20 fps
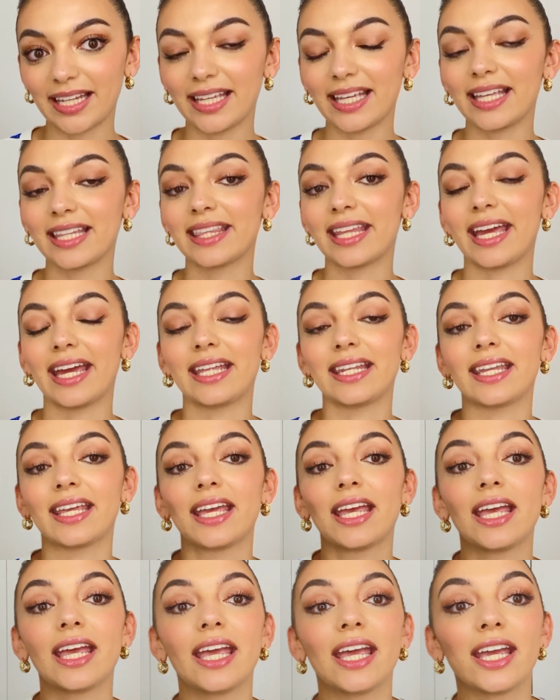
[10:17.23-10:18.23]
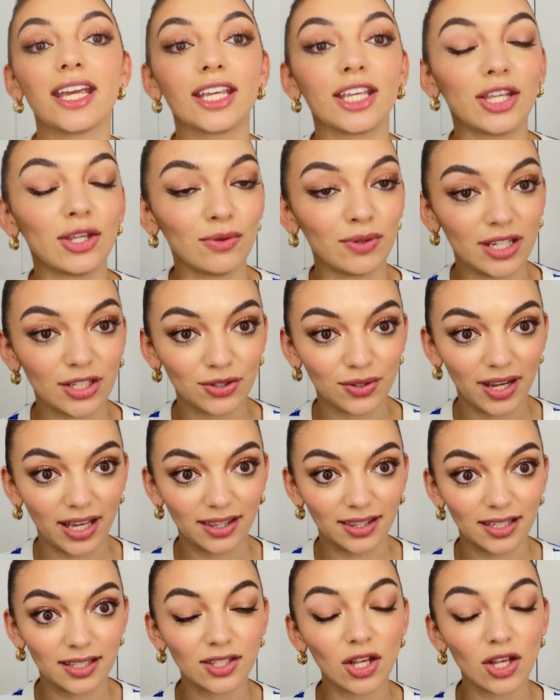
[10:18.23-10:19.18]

then you need to get this.